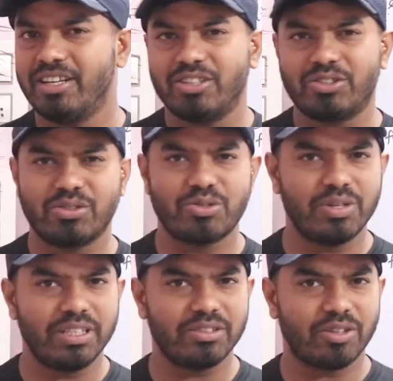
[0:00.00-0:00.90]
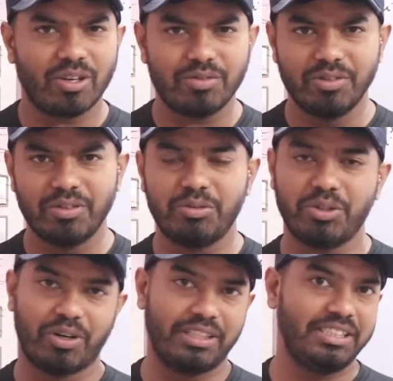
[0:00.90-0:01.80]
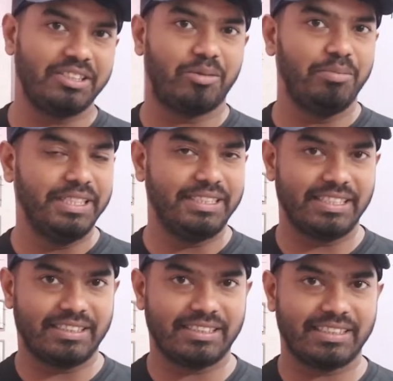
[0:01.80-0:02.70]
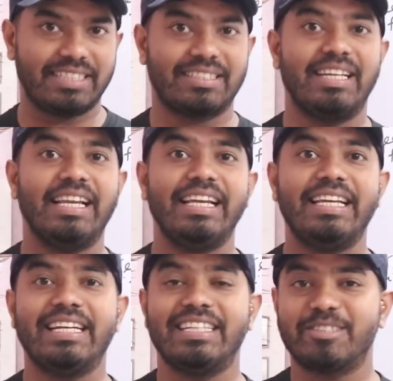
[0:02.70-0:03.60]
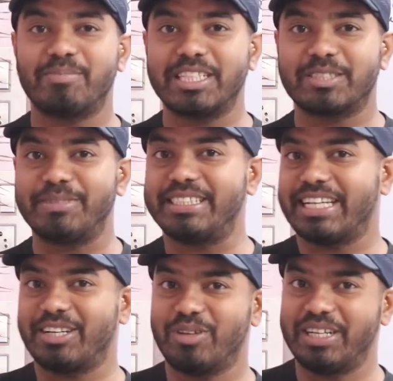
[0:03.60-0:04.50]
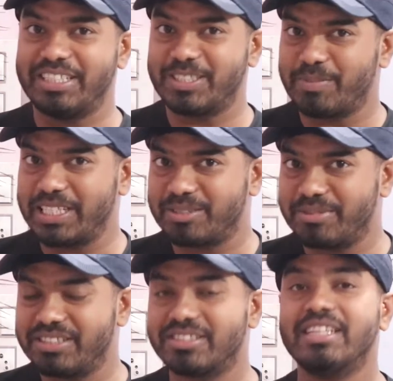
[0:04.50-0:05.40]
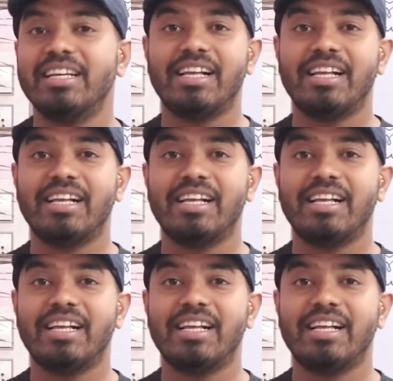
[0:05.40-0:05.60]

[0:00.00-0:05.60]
So students, all of you know we already completed, there is a linear displacement, angular displacement,